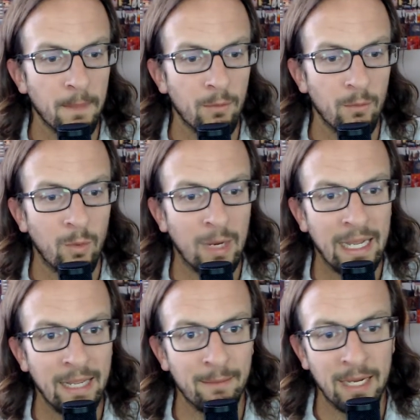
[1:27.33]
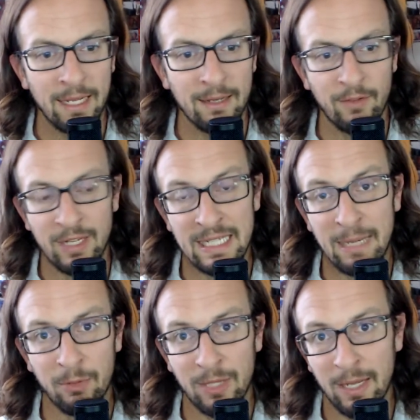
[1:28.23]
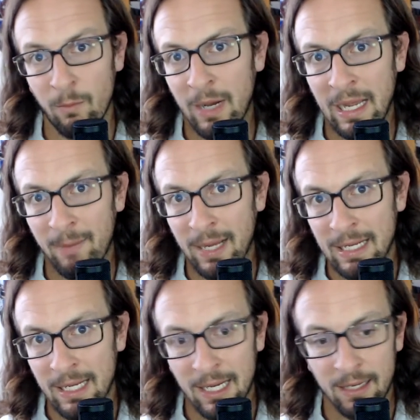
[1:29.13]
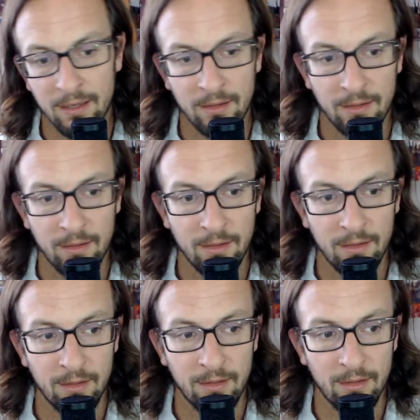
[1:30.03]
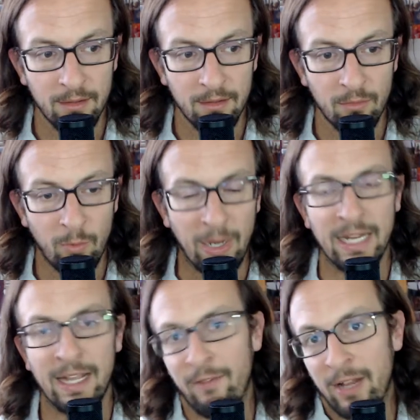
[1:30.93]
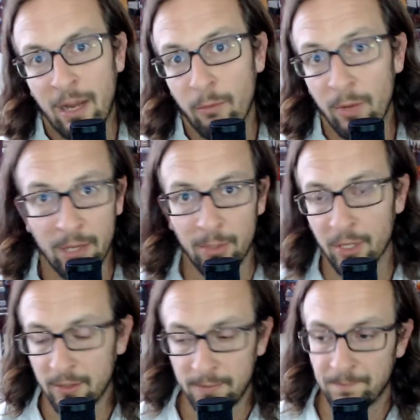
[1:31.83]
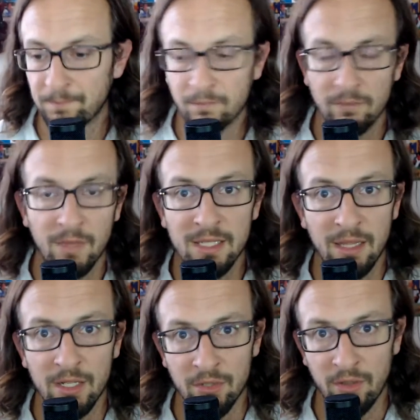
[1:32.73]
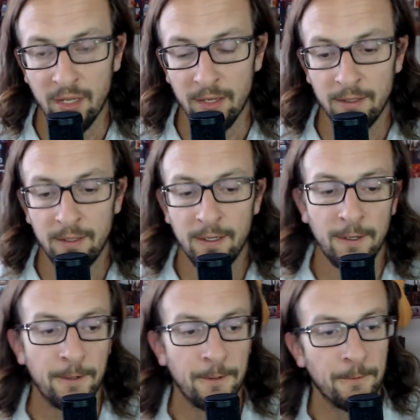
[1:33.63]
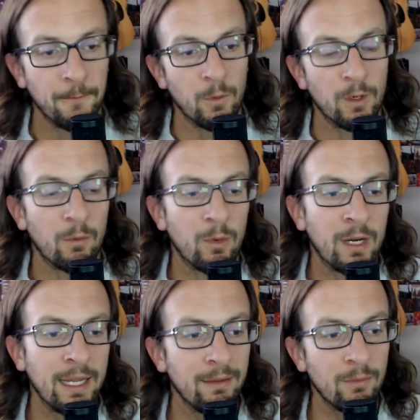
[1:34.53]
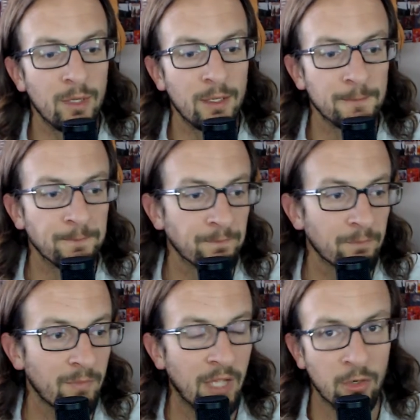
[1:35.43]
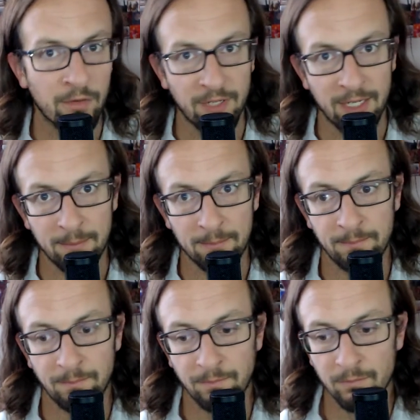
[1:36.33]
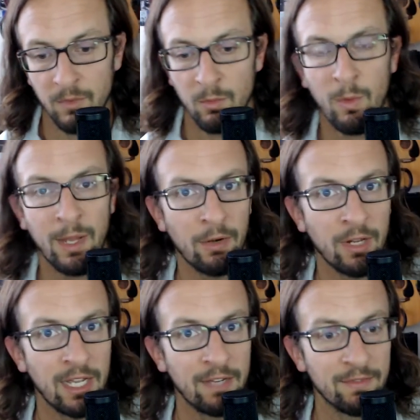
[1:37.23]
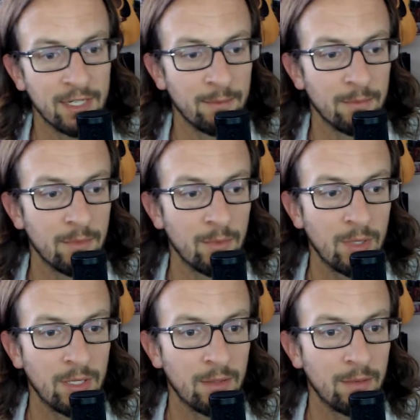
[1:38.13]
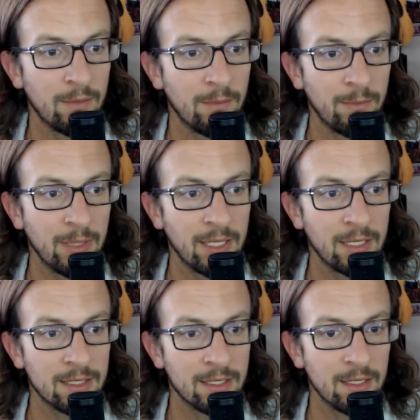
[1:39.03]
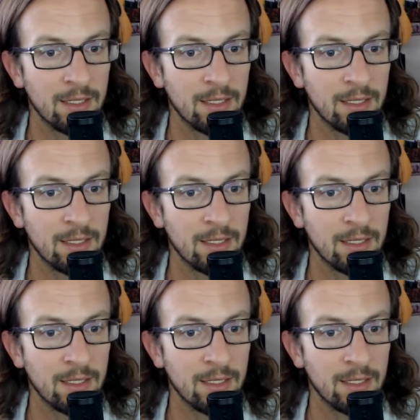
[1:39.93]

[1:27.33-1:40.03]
why am I, for example, like, why am I not, why did, have I not written a book? Let's say that's your thing. Well, why? Well, I don't have time. Well, why don't I have time? Well, because